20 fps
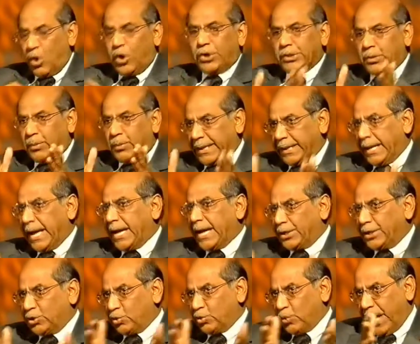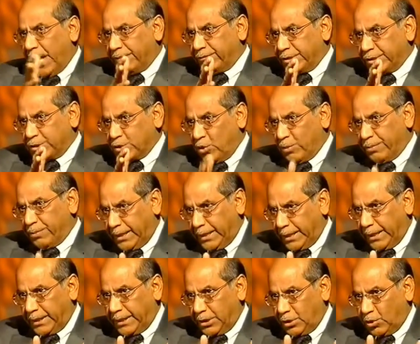On the one hand, you have this
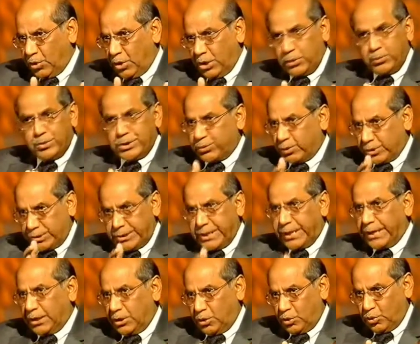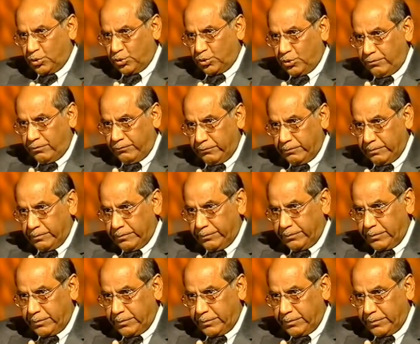Copenhagen Accord, which was taken note of.